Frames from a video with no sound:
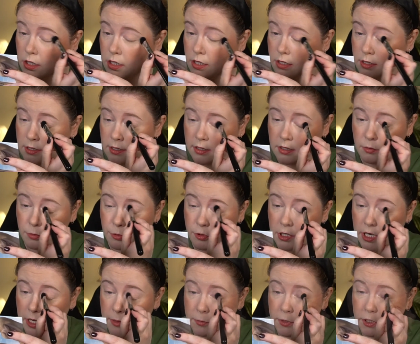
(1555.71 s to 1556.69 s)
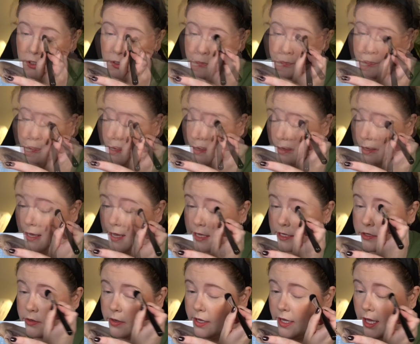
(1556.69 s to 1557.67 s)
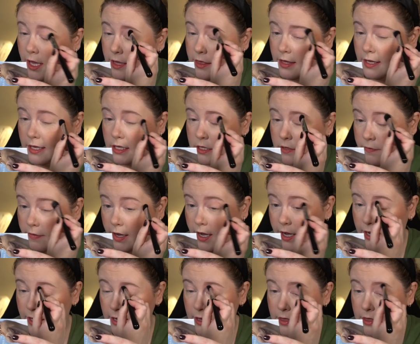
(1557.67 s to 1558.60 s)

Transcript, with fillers: Set the primer. Yeah, so I, I think it's fine.